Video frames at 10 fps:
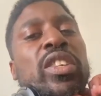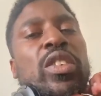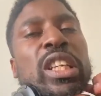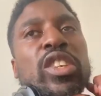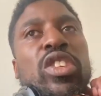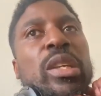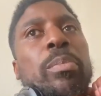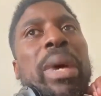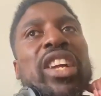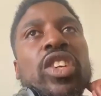to literally
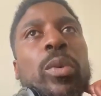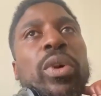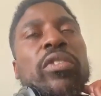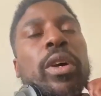match up with